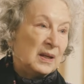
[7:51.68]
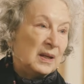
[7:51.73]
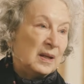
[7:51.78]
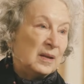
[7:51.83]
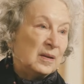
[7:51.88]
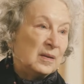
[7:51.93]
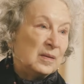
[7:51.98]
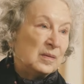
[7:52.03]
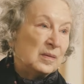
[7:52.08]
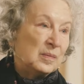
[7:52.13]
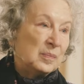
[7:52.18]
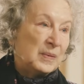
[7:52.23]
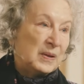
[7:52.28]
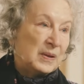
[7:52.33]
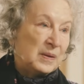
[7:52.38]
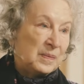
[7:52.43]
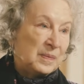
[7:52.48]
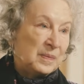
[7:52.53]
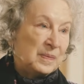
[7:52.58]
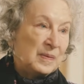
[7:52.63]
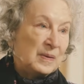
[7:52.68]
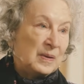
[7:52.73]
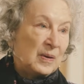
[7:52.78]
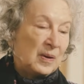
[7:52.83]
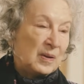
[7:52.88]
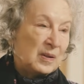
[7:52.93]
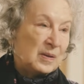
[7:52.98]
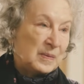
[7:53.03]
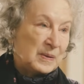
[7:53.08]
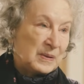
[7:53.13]
But if
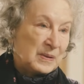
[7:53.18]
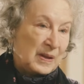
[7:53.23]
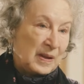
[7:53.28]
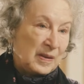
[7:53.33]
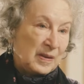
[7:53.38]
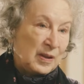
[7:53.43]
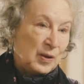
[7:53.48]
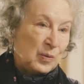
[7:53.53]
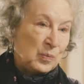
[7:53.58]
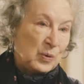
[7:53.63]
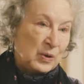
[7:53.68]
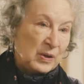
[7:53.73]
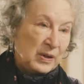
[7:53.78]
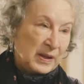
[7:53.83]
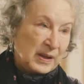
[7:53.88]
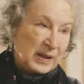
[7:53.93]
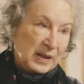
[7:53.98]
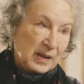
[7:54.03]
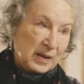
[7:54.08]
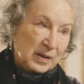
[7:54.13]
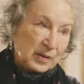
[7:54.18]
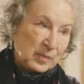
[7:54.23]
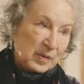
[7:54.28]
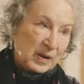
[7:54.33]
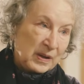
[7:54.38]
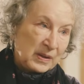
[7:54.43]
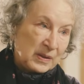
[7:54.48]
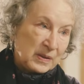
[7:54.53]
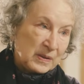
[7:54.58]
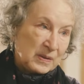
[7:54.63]
all of a sudden there weren't any young
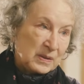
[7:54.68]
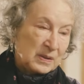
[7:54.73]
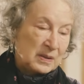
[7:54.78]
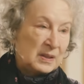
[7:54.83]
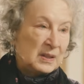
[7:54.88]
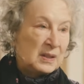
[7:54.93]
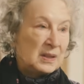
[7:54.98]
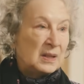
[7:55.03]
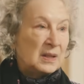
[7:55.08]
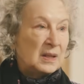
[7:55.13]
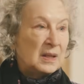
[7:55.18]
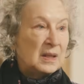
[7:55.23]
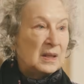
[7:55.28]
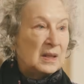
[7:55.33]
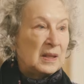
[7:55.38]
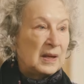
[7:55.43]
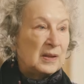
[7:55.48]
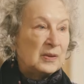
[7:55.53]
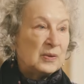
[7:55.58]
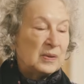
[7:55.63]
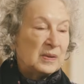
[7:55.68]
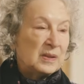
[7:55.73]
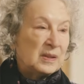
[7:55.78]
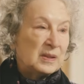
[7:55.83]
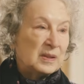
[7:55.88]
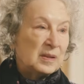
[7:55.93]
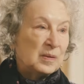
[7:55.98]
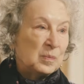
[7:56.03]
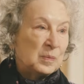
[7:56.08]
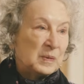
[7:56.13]
writers, that
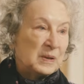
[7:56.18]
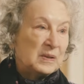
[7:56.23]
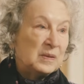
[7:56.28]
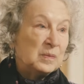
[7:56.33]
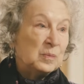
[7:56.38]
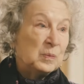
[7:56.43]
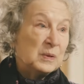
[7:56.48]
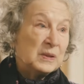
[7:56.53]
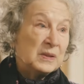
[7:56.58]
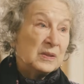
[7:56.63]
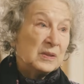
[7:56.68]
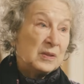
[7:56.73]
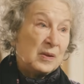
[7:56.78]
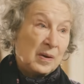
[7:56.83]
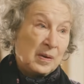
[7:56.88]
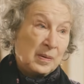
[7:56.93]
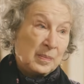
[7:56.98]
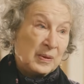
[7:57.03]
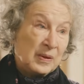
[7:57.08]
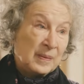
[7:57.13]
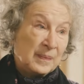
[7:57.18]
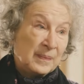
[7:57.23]
tradition would stop.